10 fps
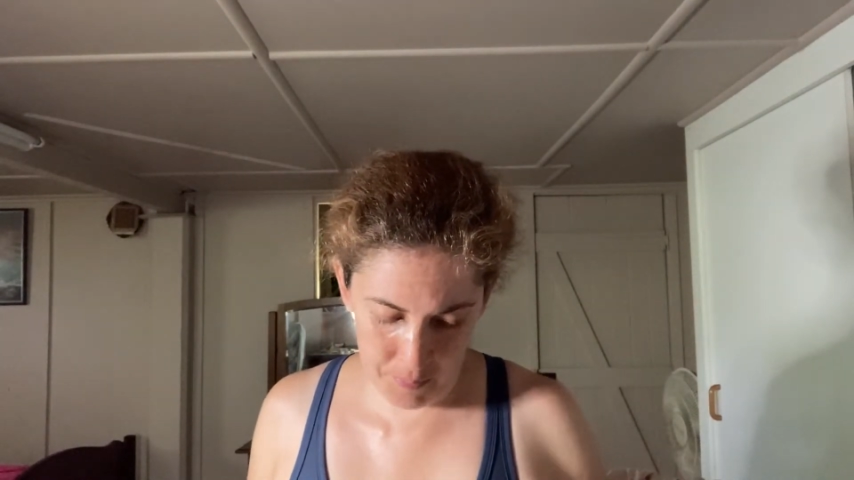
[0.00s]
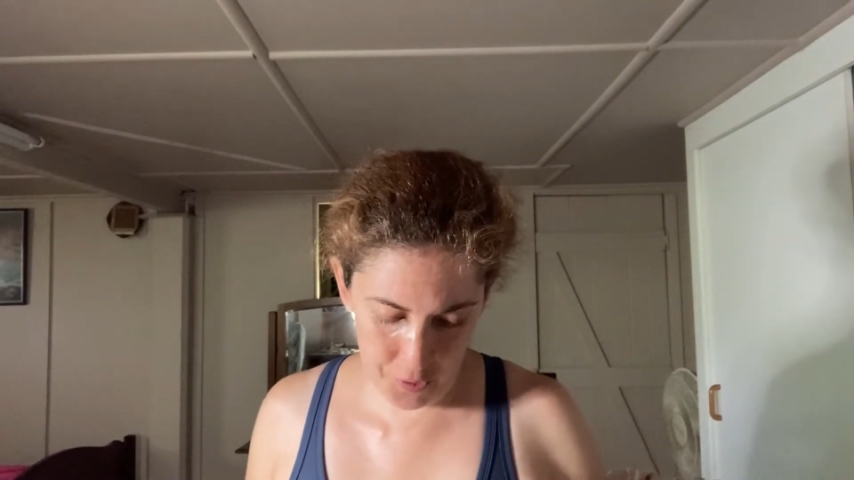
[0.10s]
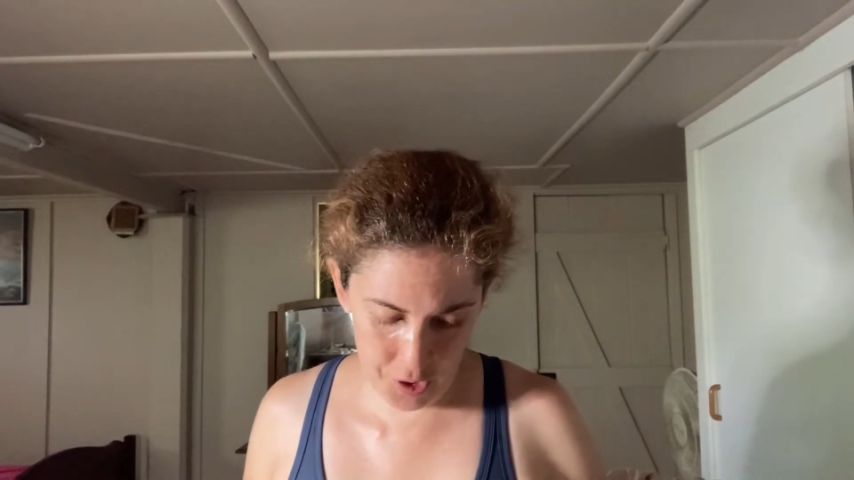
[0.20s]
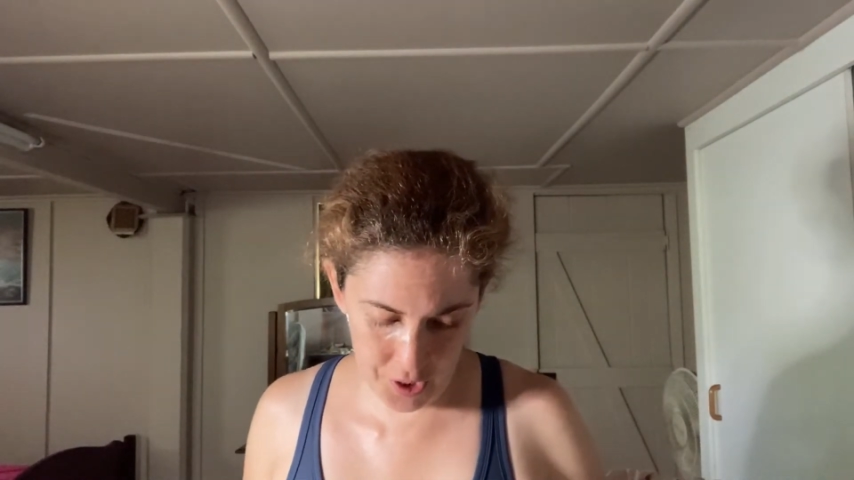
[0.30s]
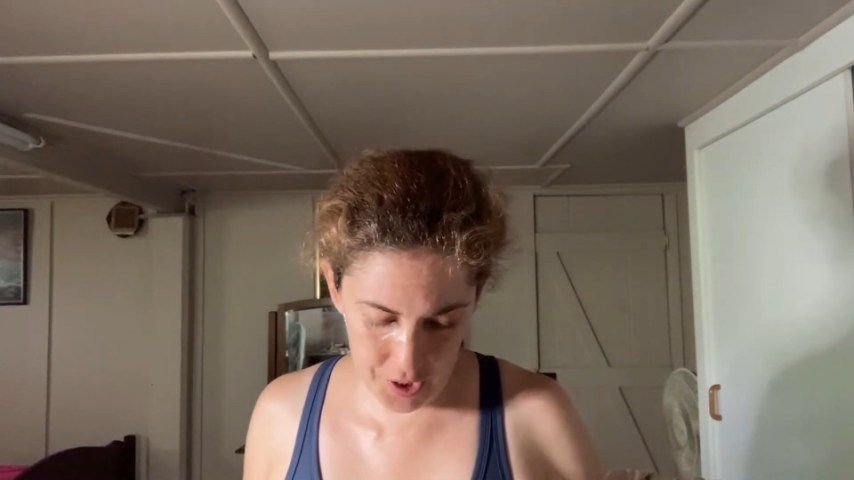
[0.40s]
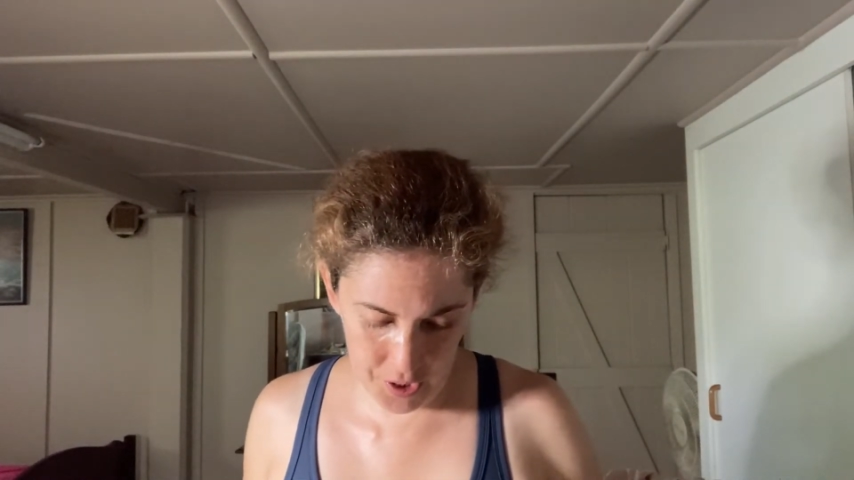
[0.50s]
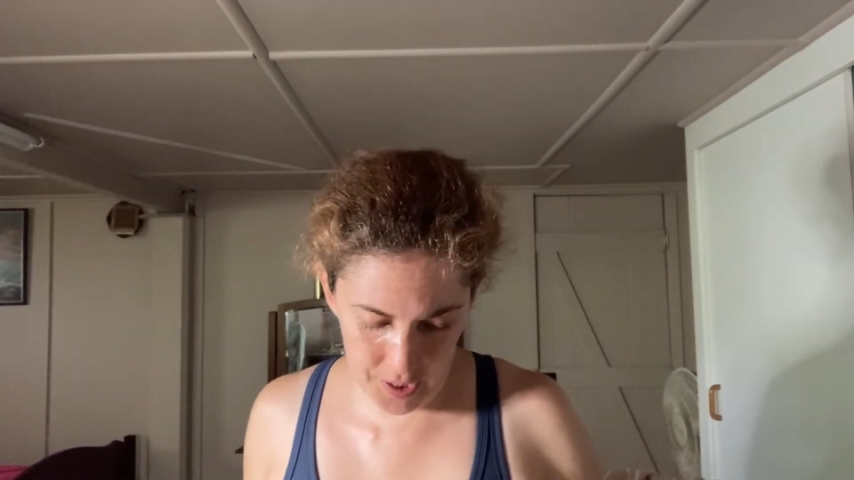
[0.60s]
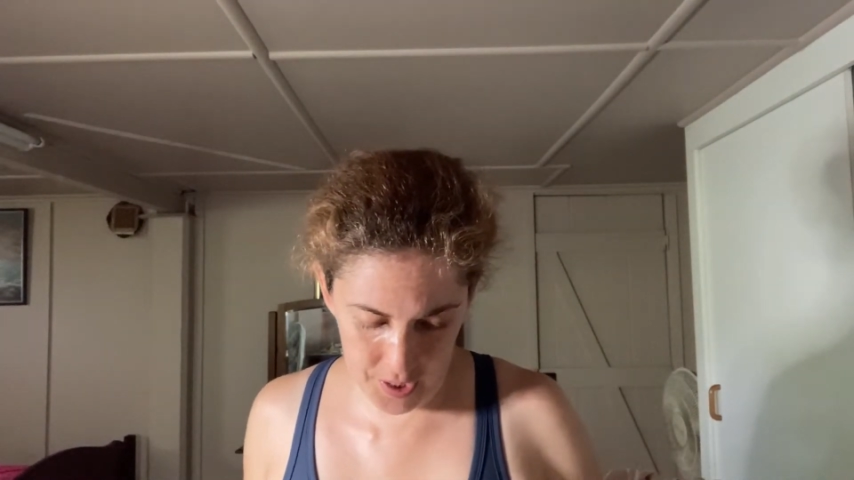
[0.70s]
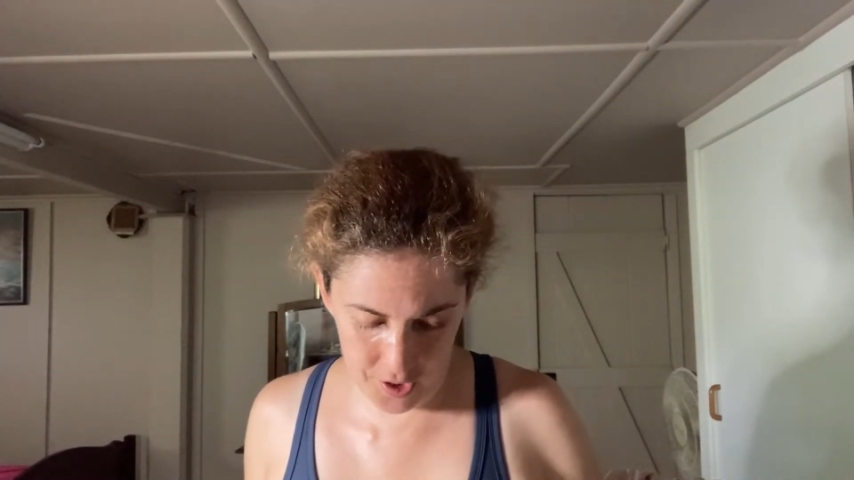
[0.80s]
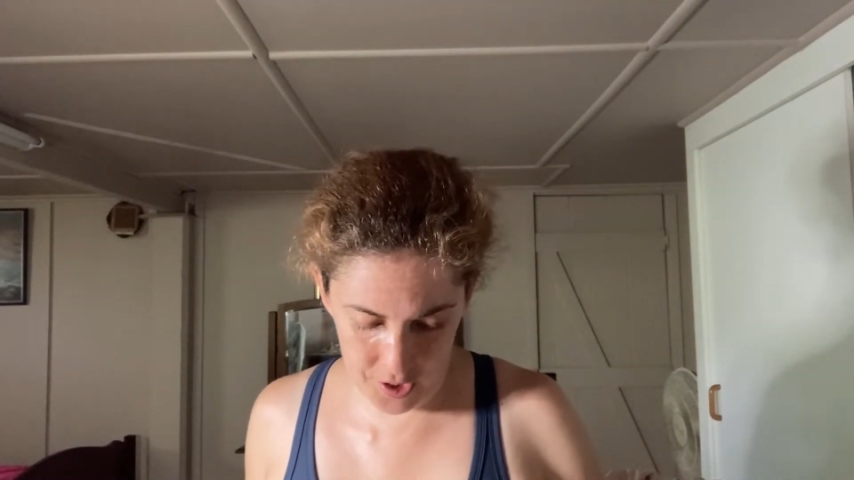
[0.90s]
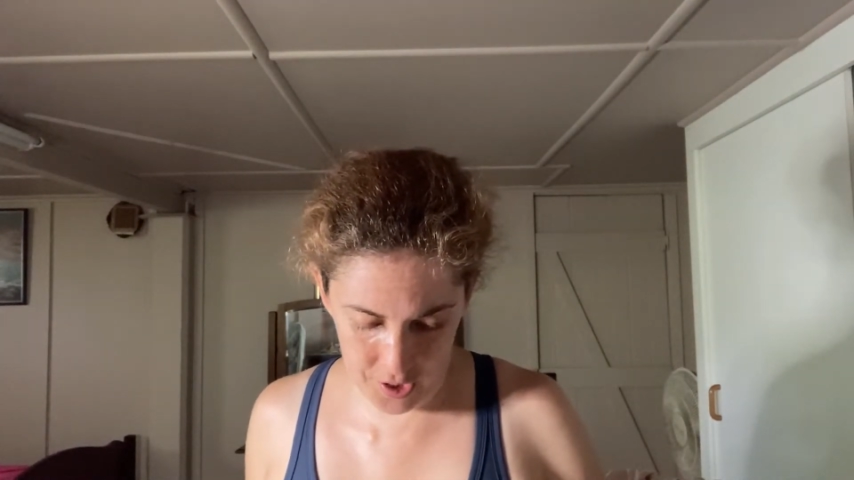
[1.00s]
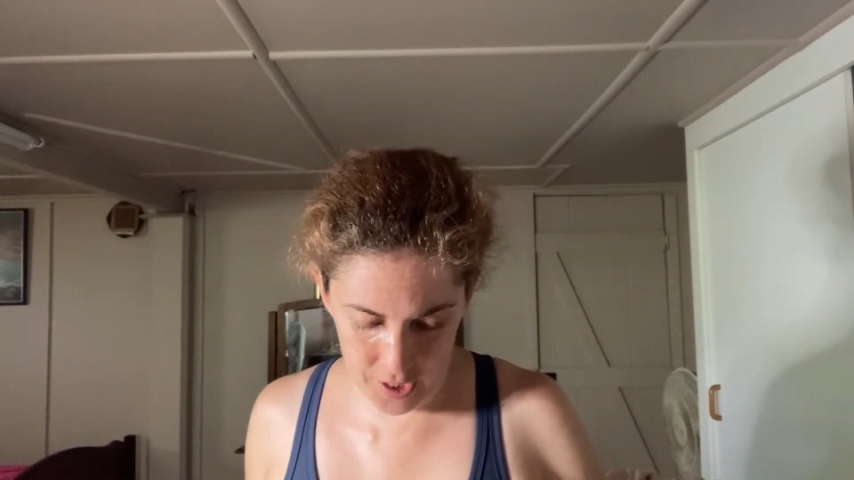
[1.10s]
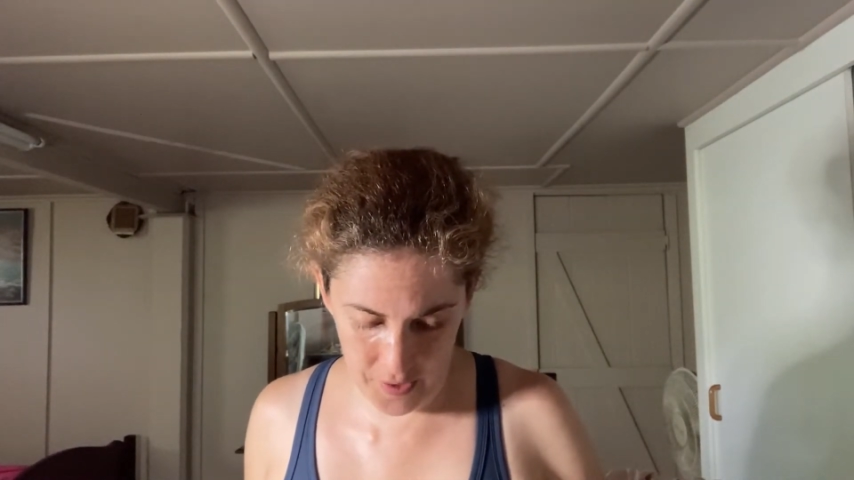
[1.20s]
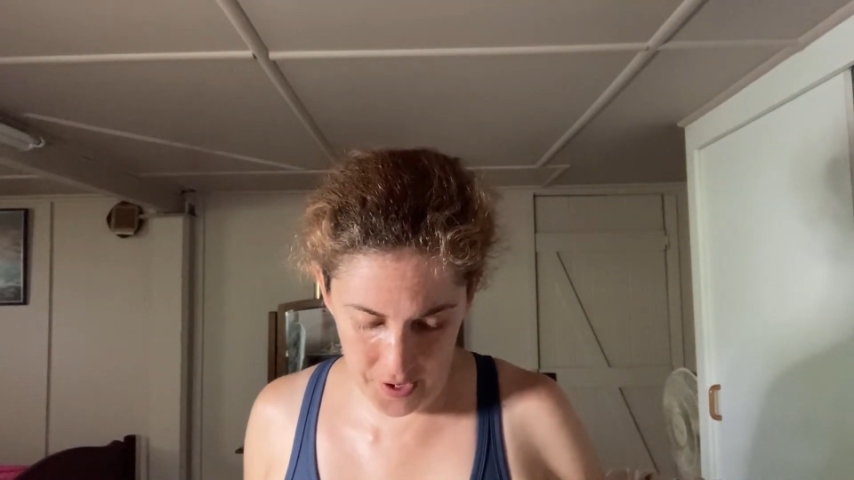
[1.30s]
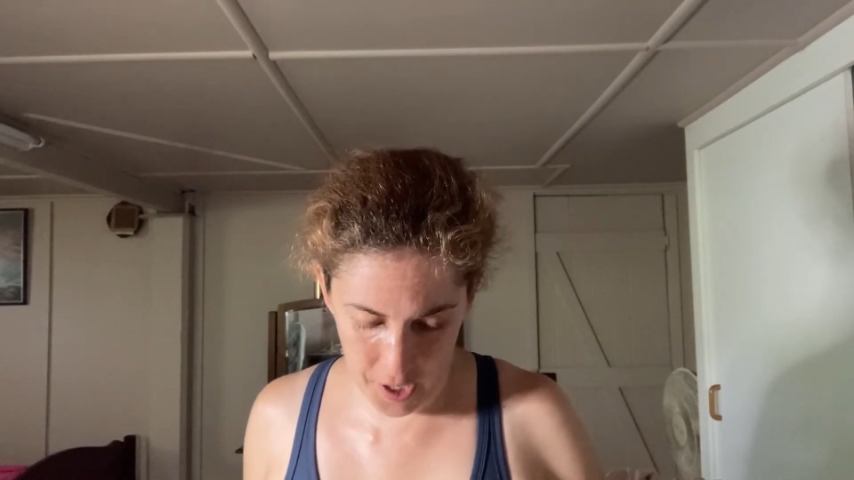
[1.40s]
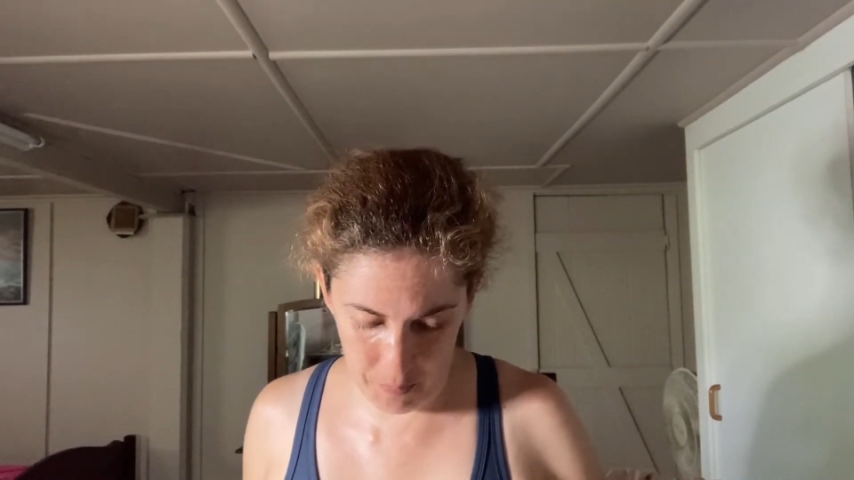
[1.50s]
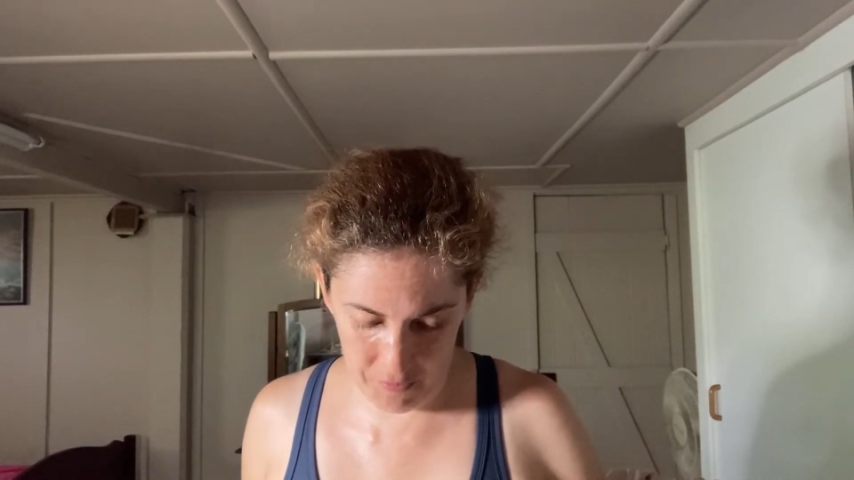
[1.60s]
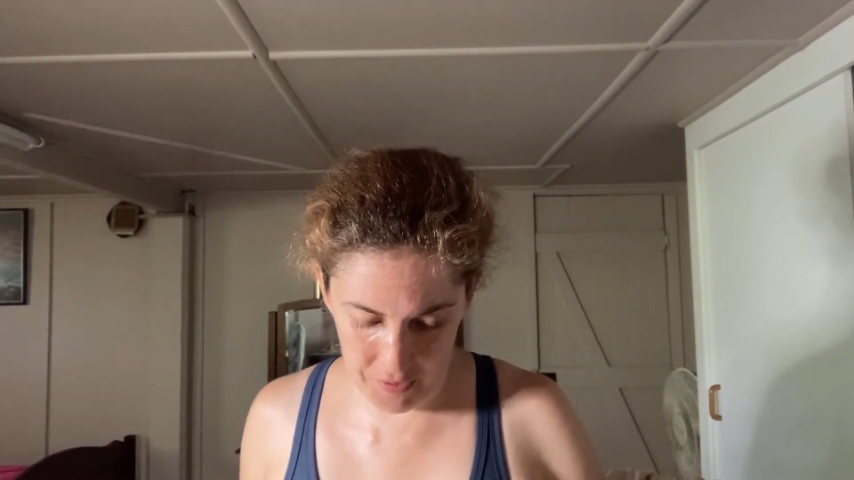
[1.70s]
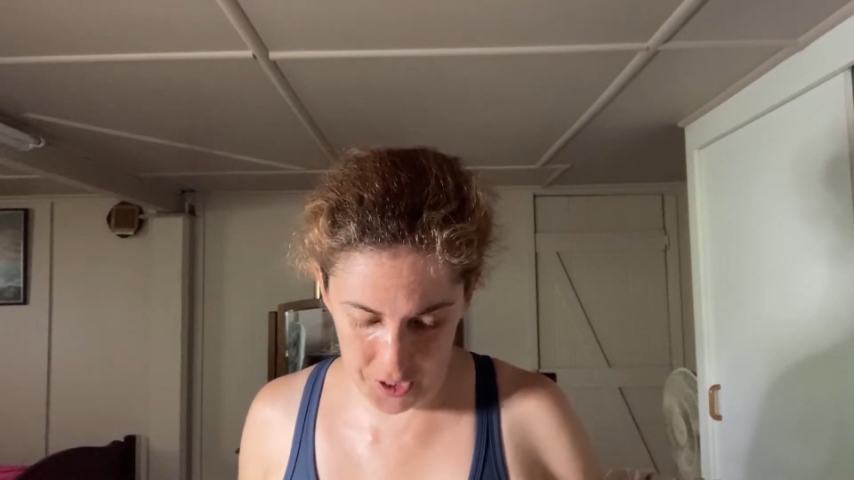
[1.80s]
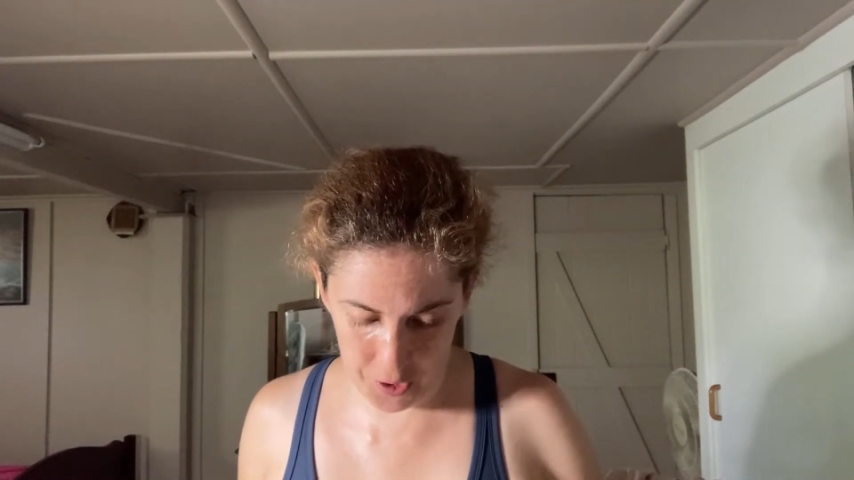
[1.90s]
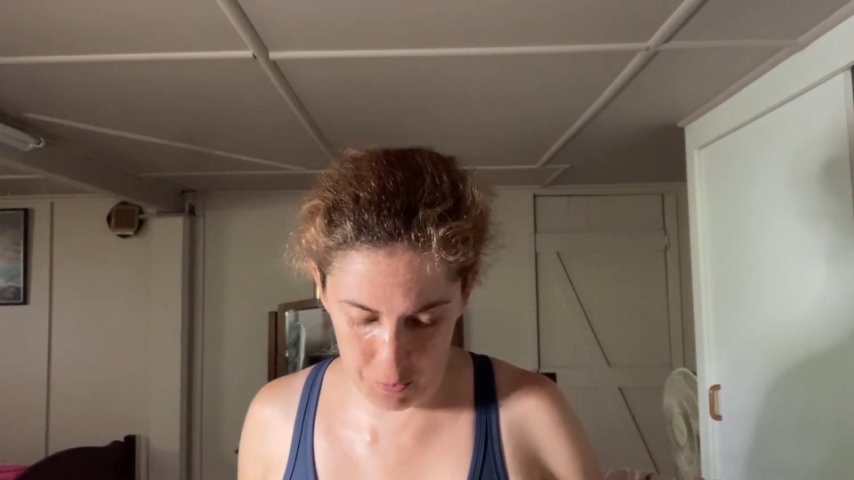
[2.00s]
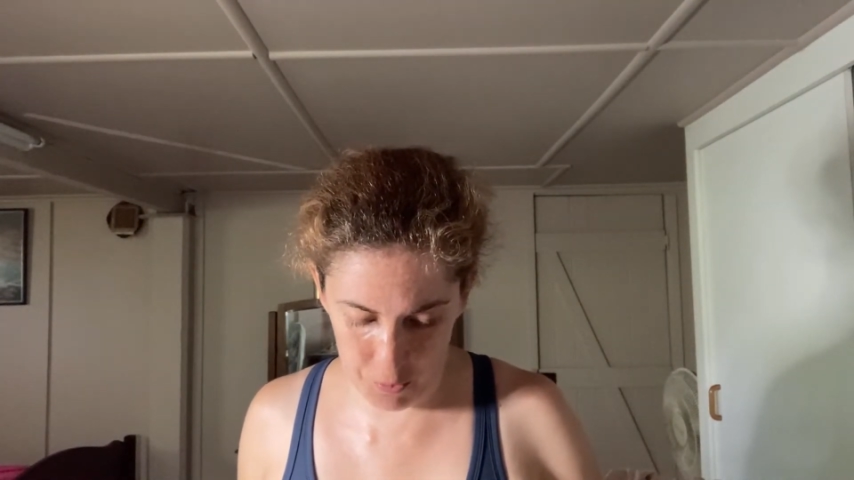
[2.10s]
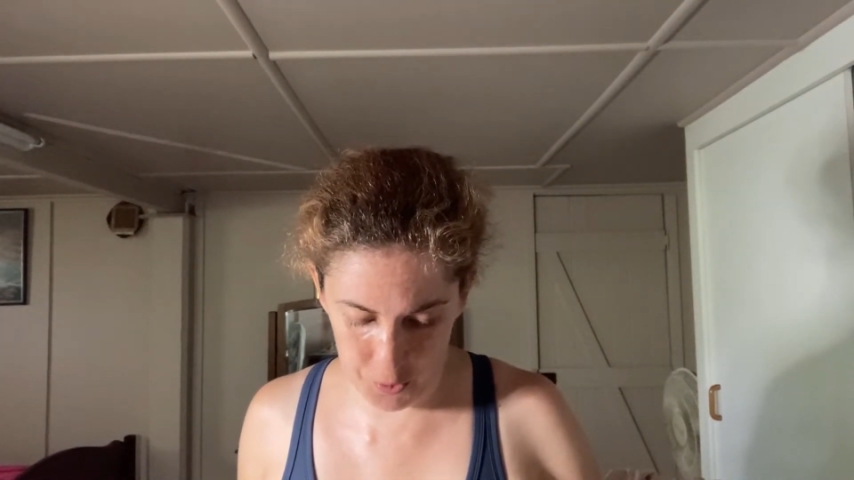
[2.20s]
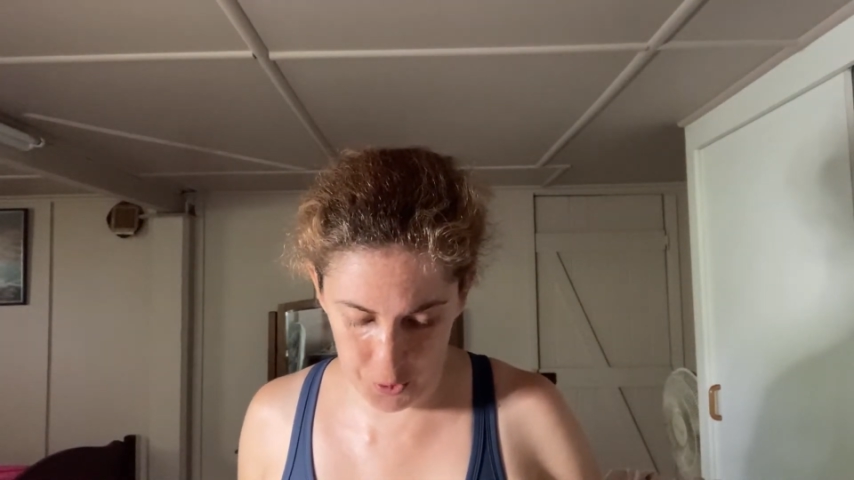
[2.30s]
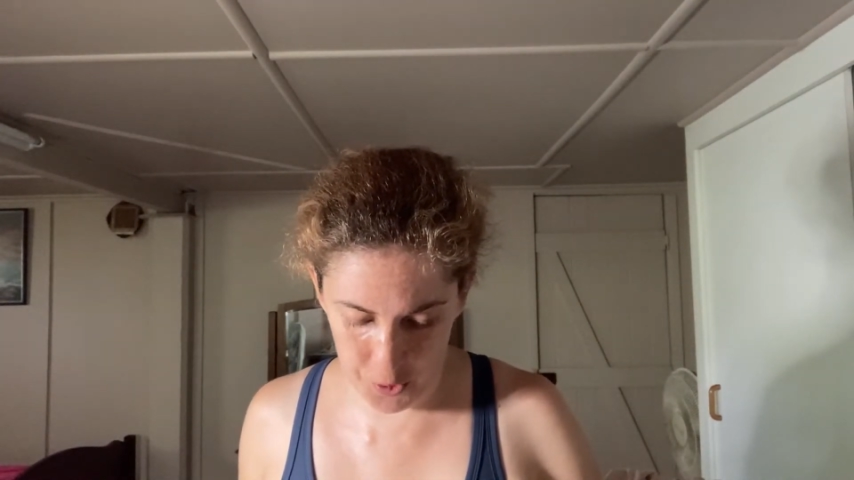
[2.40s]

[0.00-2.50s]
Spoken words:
Doctors, dietitians, and other health professionals